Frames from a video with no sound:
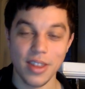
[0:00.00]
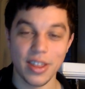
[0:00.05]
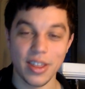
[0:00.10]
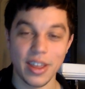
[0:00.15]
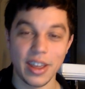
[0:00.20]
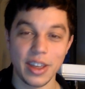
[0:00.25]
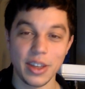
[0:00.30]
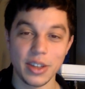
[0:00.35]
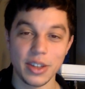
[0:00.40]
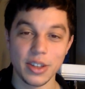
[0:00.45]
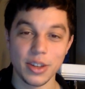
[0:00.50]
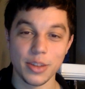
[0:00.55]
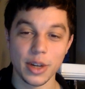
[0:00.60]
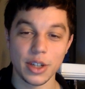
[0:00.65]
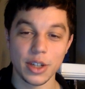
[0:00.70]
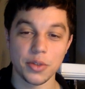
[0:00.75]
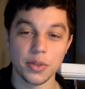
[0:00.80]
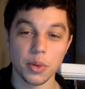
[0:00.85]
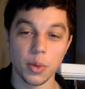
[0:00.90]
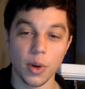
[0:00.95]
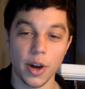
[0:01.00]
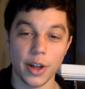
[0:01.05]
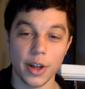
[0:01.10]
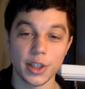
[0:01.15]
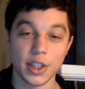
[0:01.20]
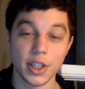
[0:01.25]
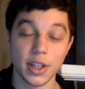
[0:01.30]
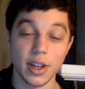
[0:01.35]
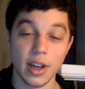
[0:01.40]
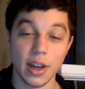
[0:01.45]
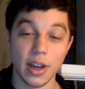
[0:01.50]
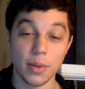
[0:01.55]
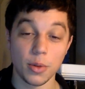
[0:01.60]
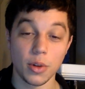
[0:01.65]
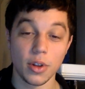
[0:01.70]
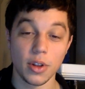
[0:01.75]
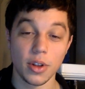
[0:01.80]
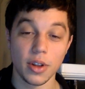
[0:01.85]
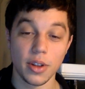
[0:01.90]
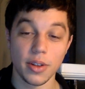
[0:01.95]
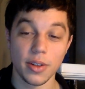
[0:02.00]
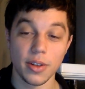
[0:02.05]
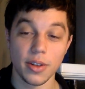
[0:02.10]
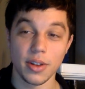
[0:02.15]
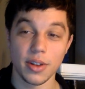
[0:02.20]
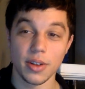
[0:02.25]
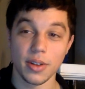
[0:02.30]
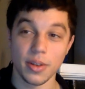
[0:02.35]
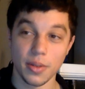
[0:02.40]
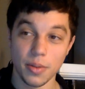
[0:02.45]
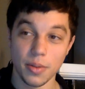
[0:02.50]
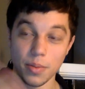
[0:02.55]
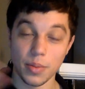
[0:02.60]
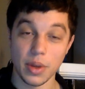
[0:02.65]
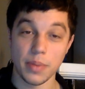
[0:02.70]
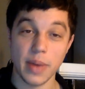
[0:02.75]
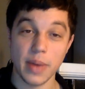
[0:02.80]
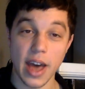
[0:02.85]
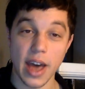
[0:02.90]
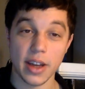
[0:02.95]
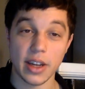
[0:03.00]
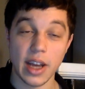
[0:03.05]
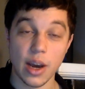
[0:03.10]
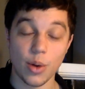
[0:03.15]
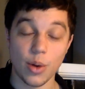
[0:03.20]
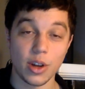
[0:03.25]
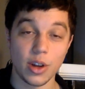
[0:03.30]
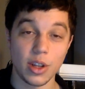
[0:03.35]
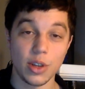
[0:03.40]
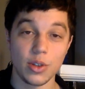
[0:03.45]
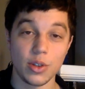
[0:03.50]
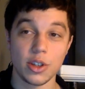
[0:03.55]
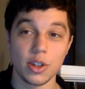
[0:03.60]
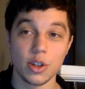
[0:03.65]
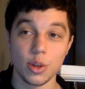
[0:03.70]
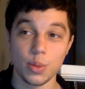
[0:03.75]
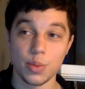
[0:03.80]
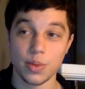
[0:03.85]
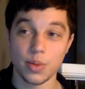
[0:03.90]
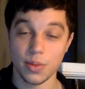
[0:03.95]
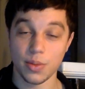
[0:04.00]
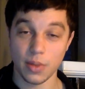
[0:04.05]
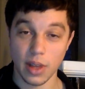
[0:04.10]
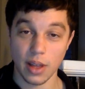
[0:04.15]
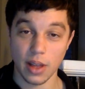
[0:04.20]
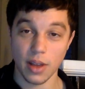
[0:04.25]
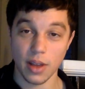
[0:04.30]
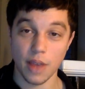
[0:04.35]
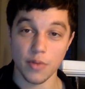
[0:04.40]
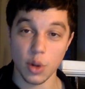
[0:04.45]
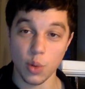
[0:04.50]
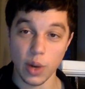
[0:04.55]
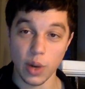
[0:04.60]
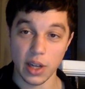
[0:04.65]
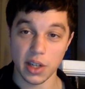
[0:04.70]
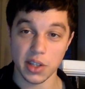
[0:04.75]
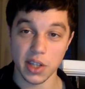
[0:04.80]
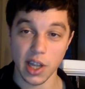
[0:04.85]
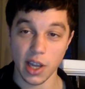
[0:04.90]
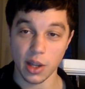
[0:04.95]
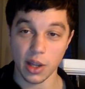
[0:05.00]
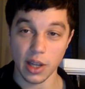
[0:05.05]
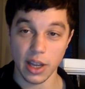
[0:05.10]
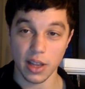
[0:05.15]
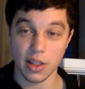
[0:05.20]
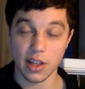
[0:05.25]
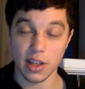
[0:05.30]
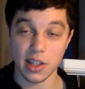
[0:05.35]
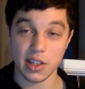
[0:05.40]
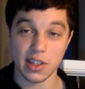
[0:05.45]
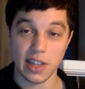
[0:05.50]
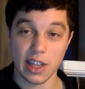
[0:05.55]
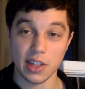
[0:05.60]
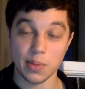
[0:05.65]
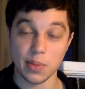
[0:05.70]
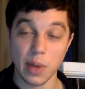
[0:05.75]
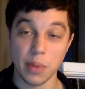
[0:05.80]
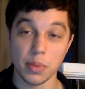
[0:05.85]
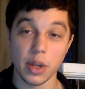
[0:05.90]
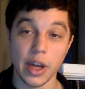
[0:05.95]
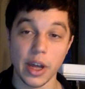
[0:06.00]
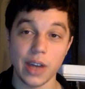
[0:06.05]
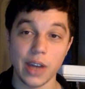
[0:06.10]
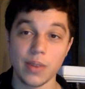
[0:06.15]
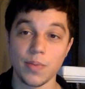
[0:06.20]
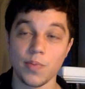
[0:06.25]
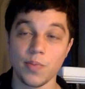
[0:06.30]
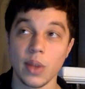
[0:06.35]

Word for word: Thank you so much for watching. I will be back now on YouTube every Wednesday like this. That's my plan.